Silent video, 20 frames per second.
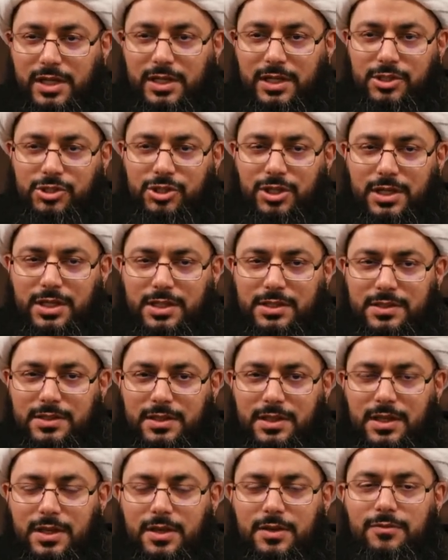Hadith al
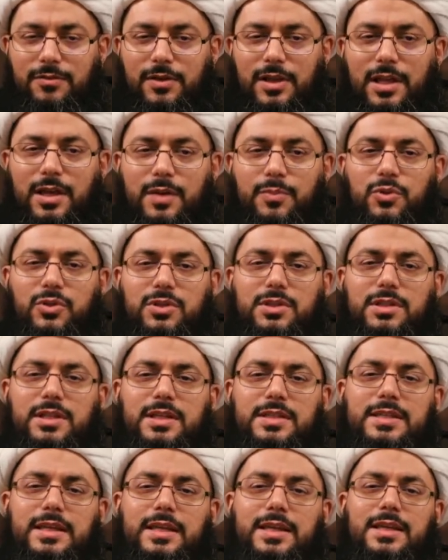Ghadir, if there was
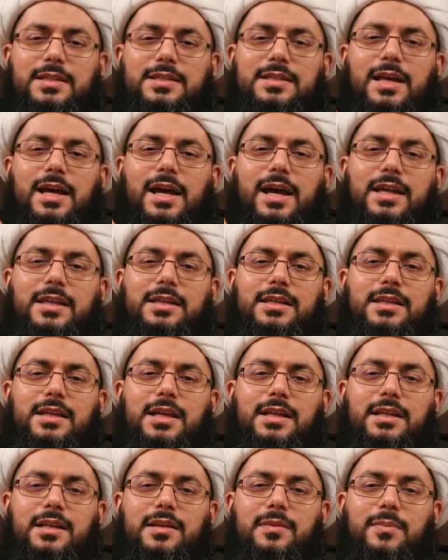debates,
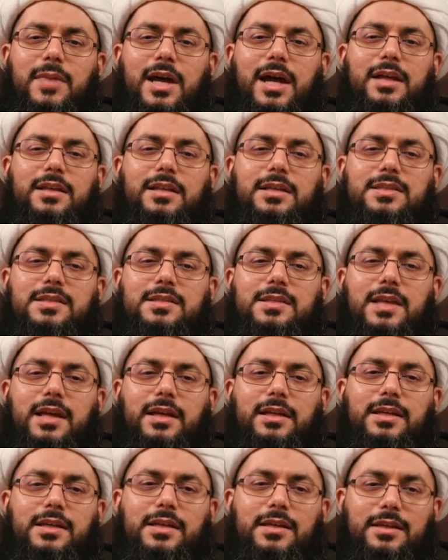then of course
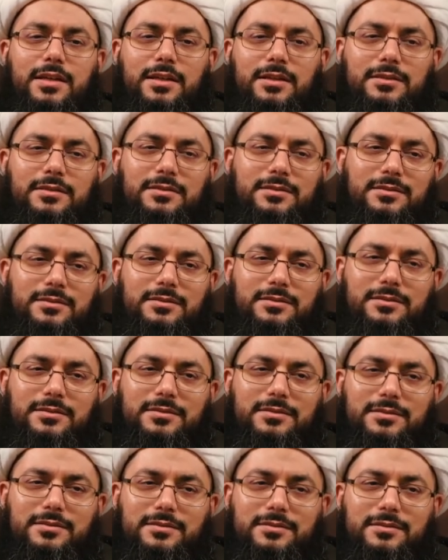the
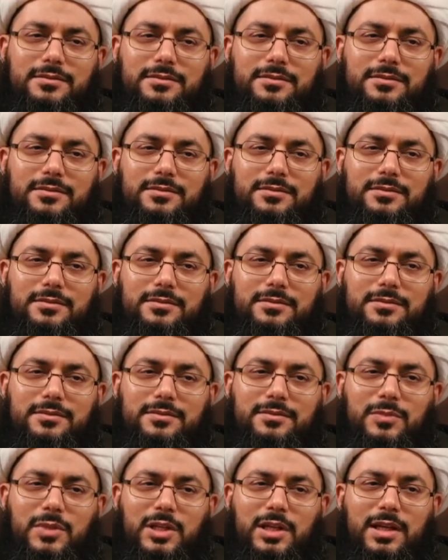conclusion
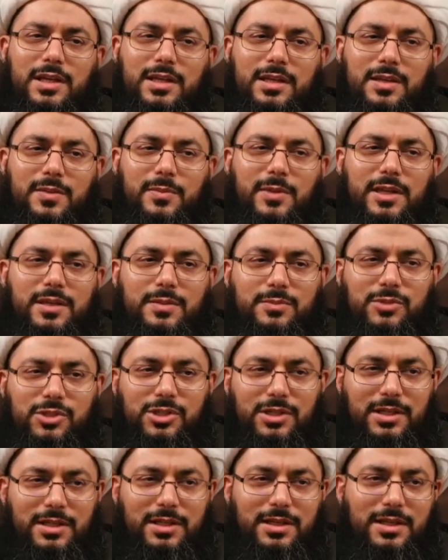will end up
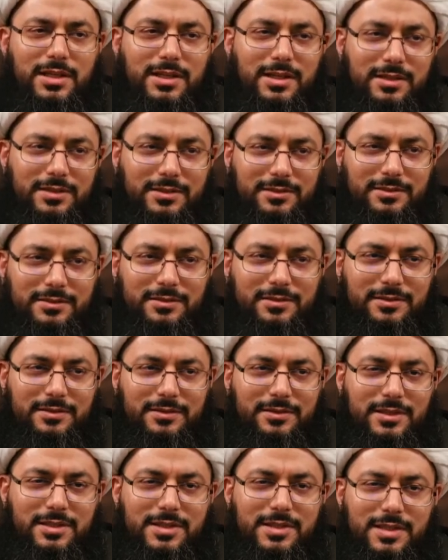in
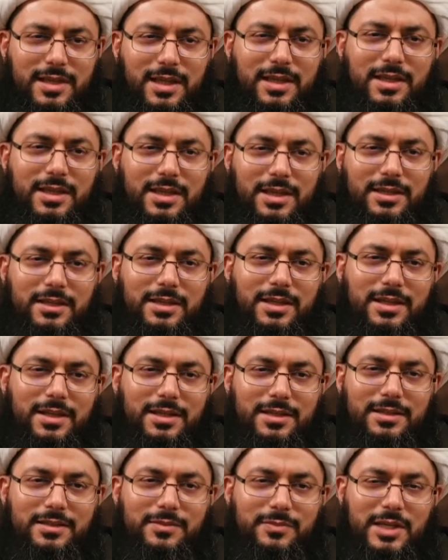
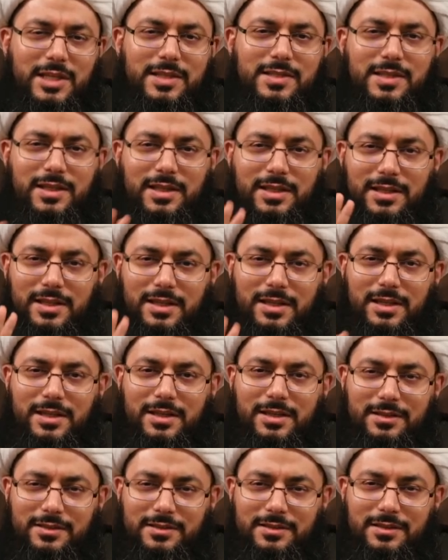uh, in
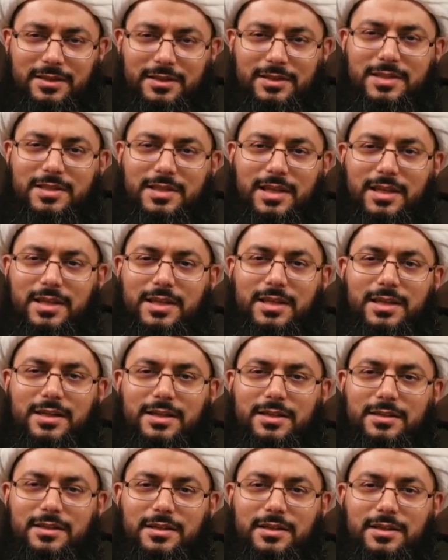the favor
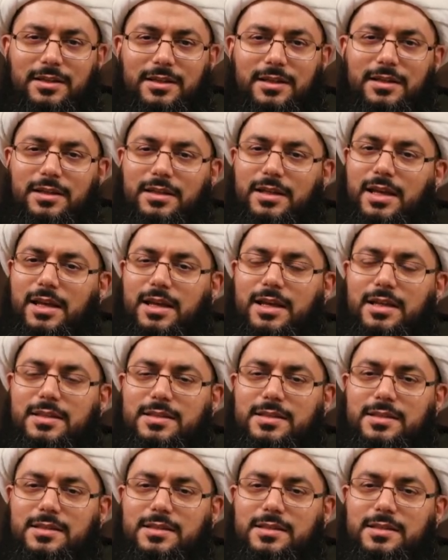of truth.